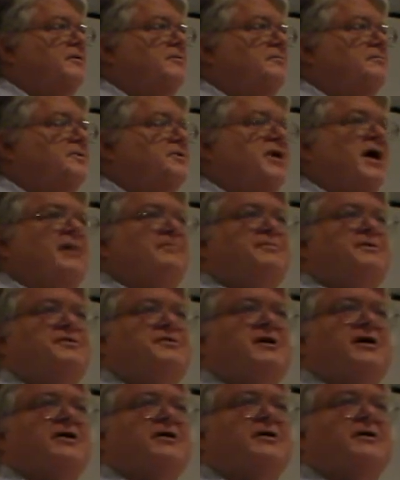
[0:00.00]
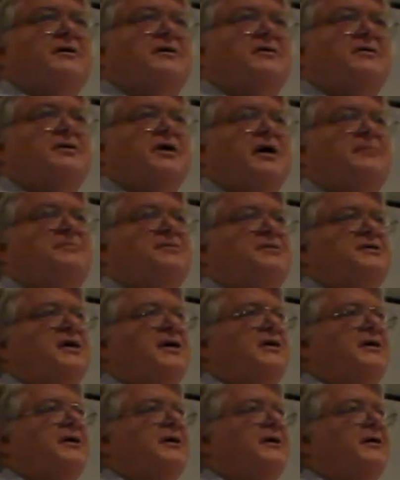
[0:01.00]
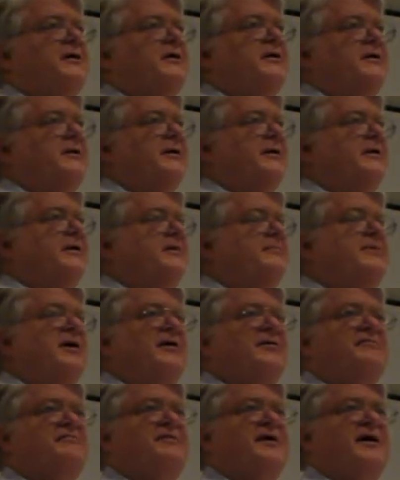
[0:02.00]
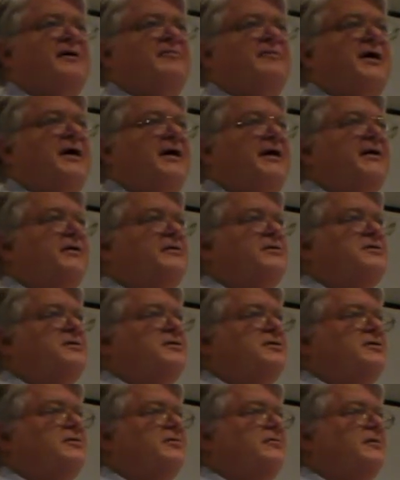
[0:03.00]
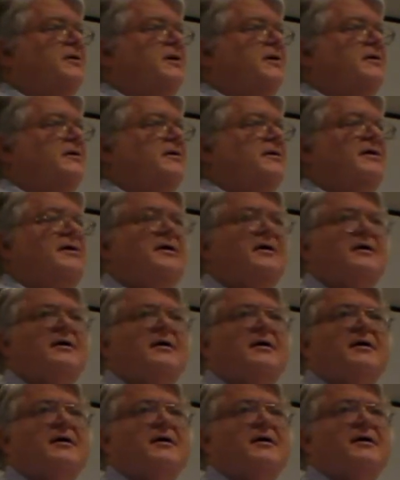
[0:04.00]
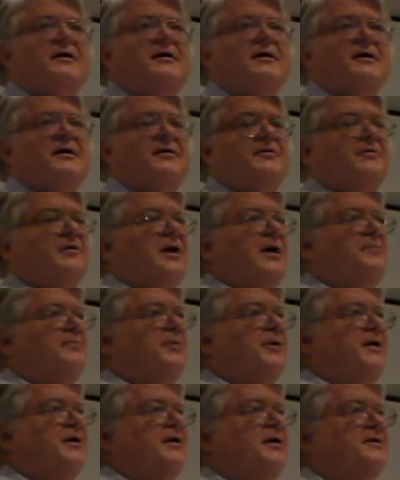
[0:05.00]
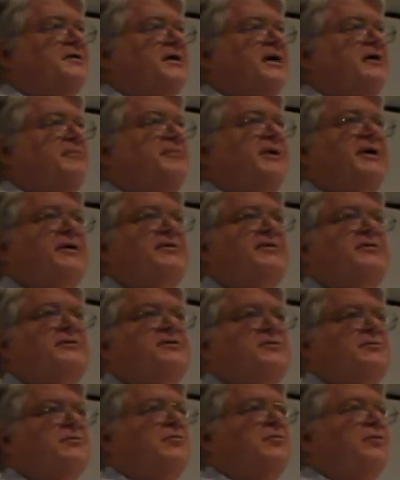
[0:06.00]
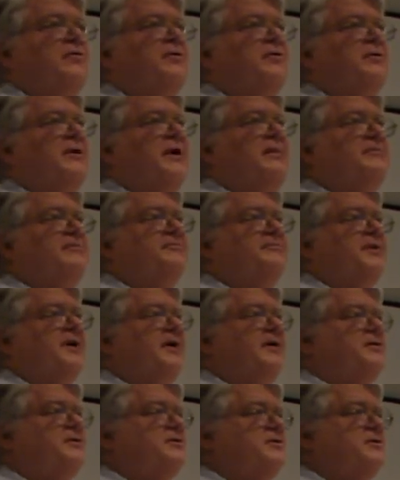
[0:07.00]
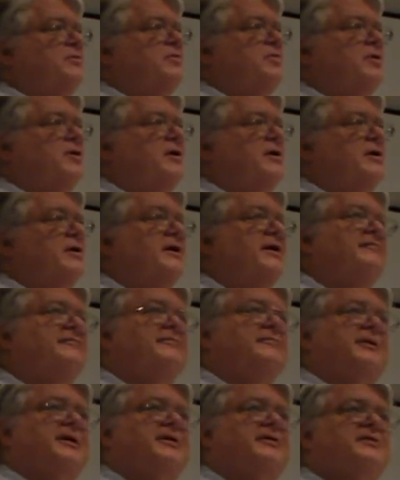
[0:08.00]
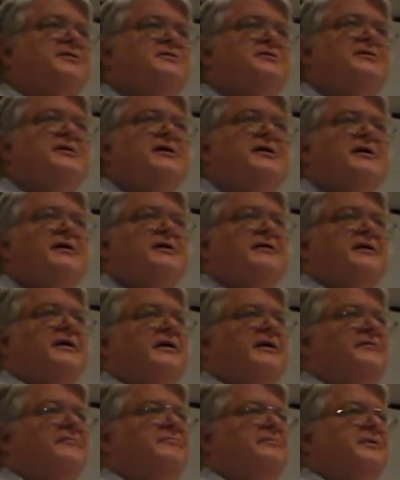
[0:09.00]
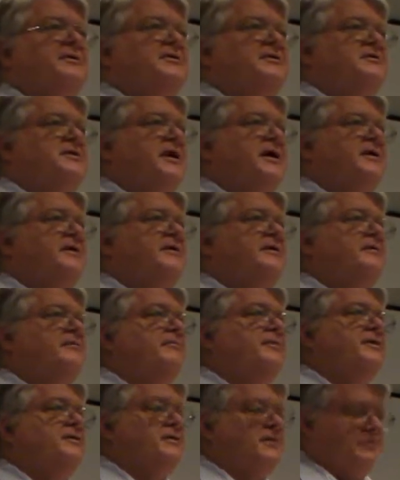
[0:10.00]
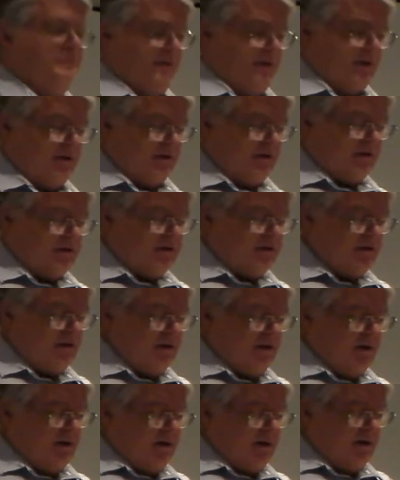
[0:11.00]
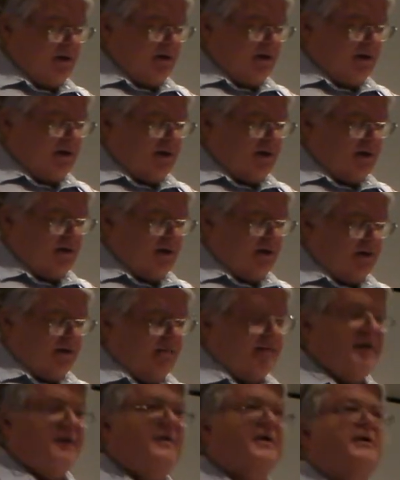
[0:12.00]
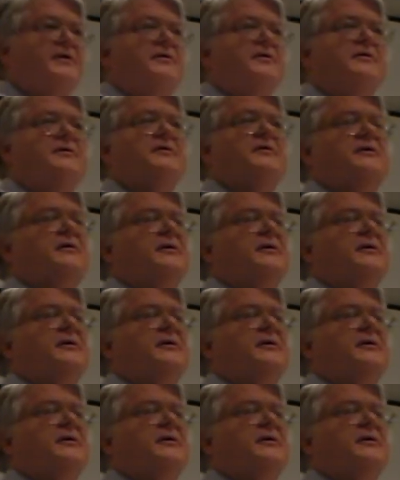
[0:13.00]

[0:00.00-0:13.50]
shops selling illegally modified radios to either operate on 10 meters or amplifiers to work on 11 meters that have been cited in recent months. And then a